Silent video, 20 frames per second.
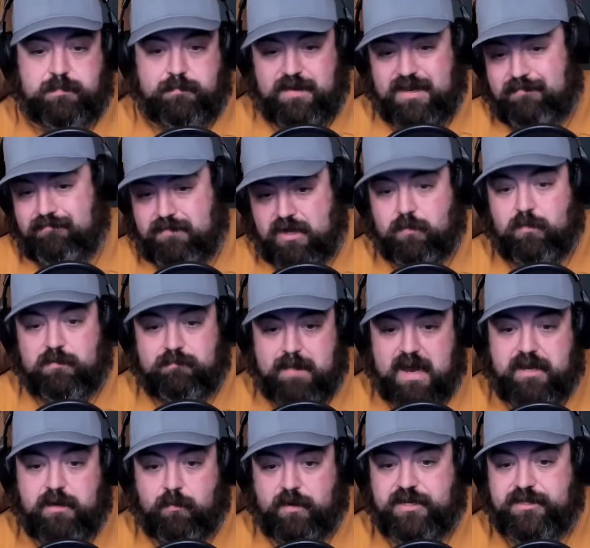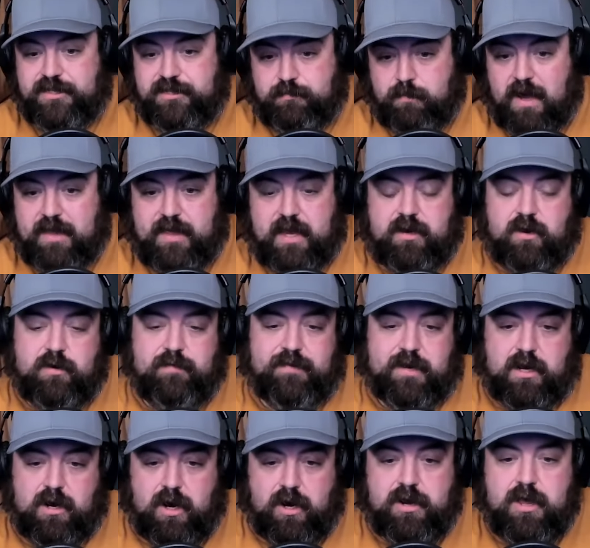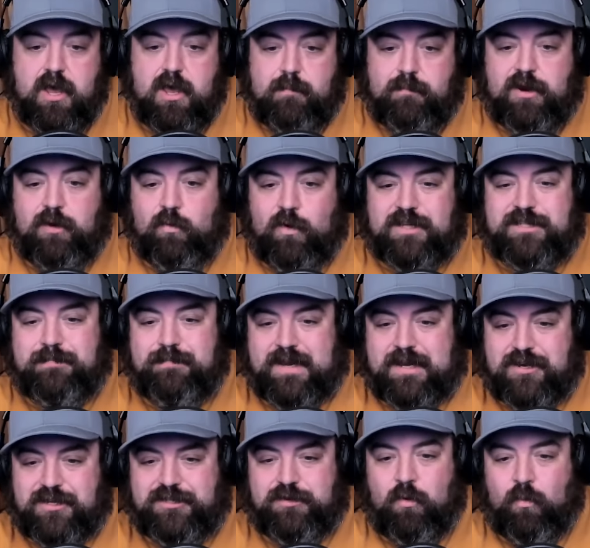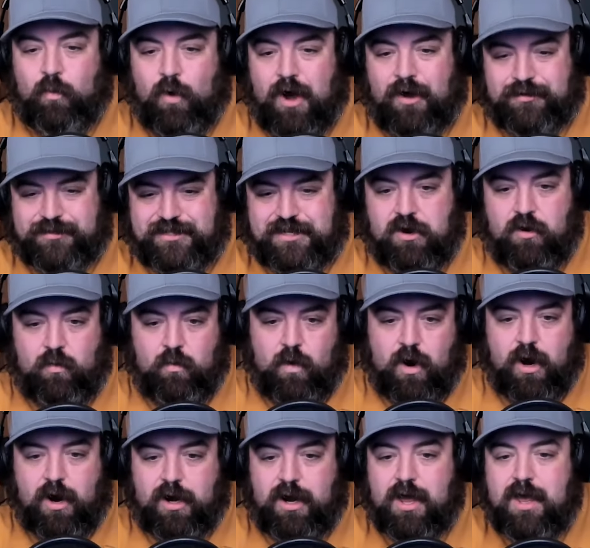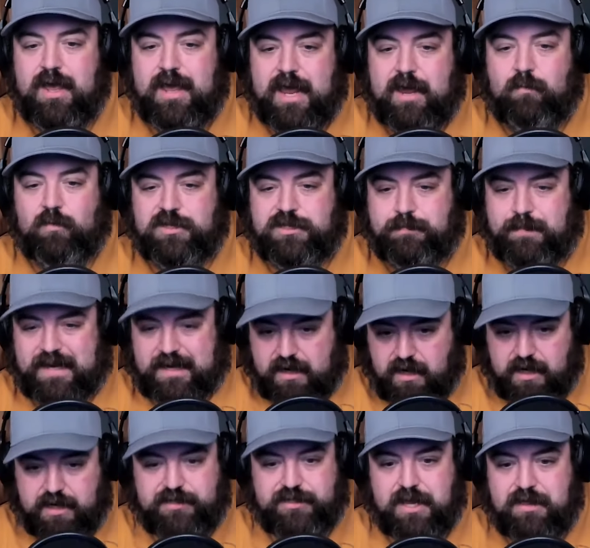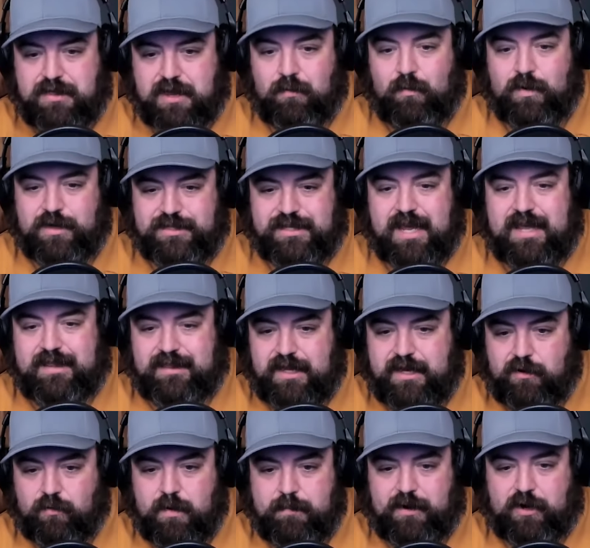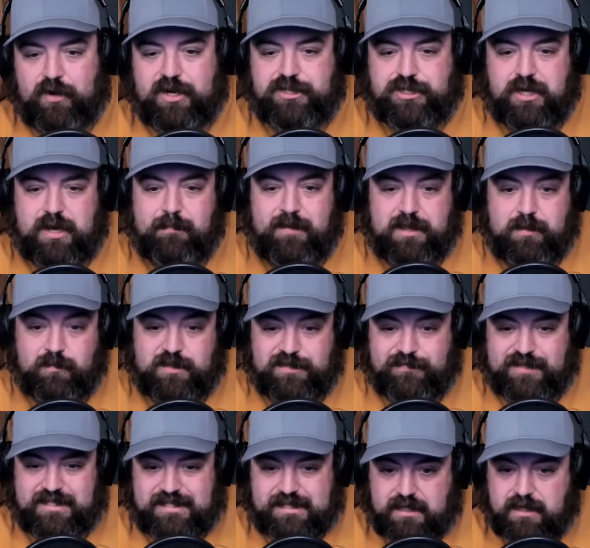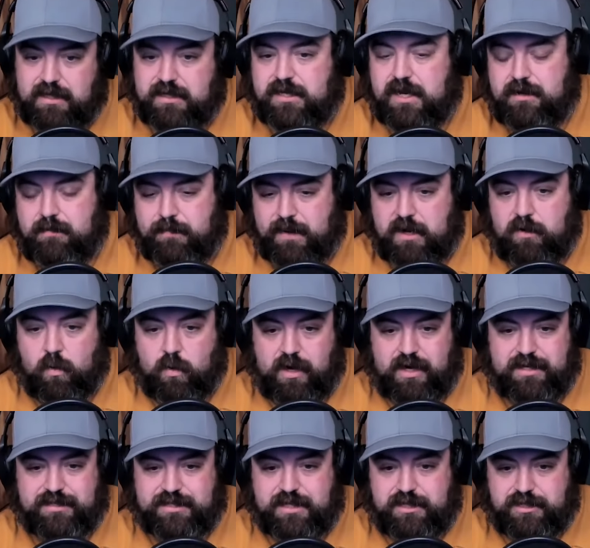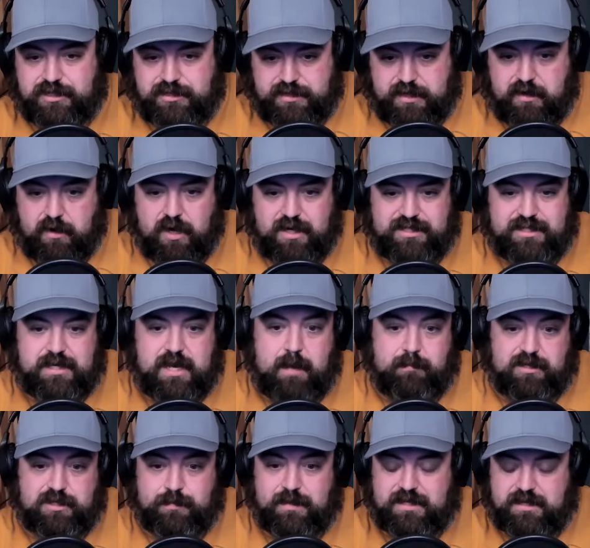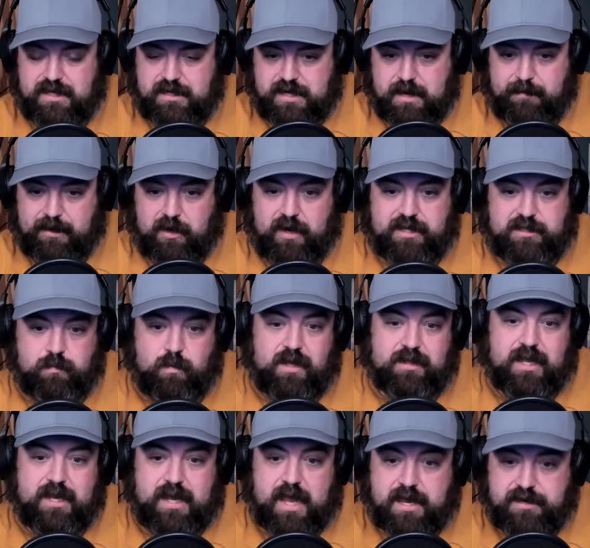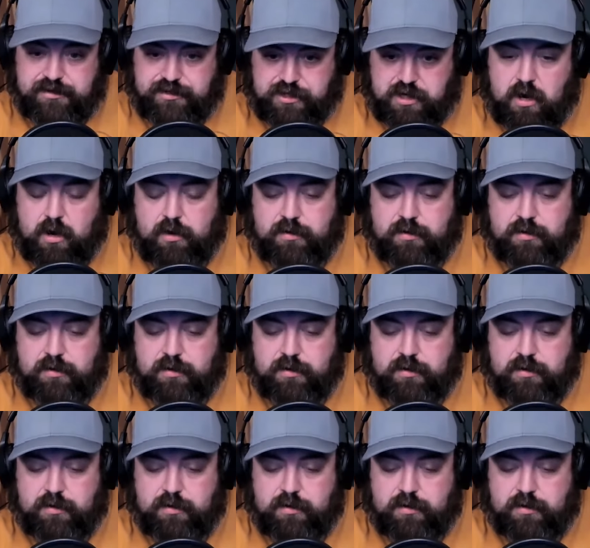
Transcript: Ben, there were many reasons why that could have occurred, but it wasn't because walls don't work. It was because there was illegal immigration coming that was facilitated by organizations that our establishment and the Democrats want, like NGOs.